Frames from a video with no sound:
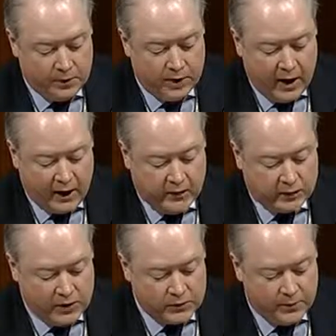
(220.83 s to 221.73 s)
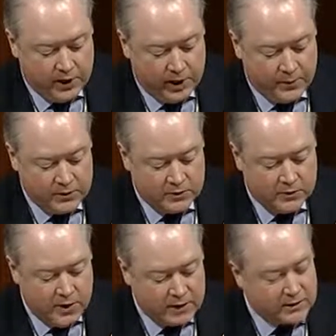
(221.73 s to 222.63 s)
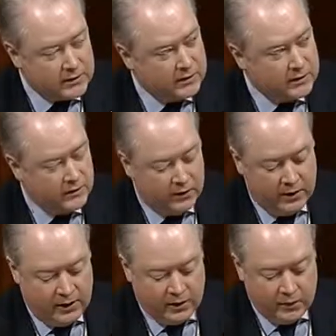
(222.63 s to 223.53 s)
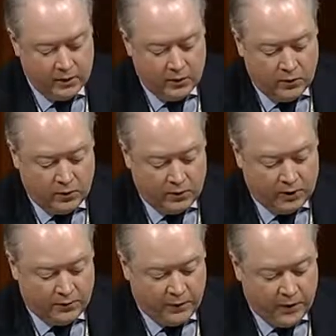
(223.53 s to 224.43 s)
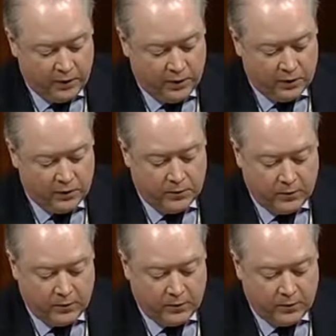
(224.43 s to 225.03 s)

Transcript: and not address what happens domestically in Iran would be a failure,